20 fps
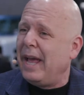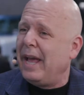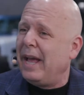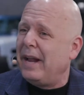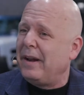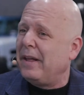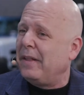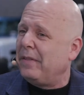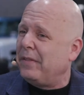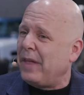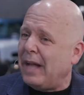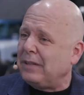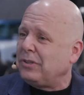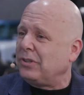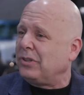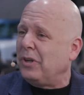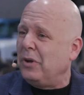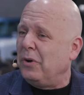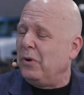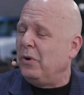And
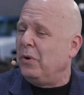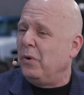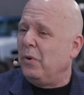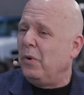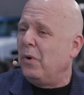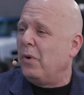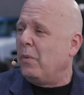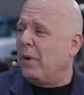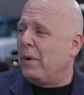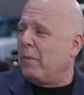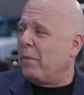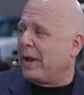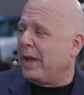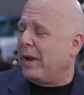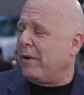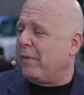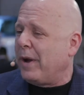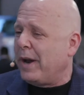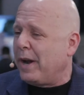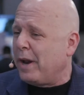that's who, when we're
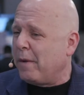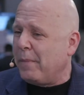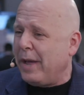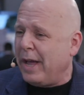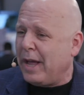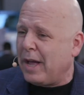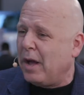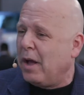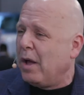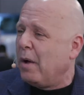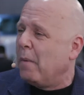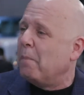getting ready to make a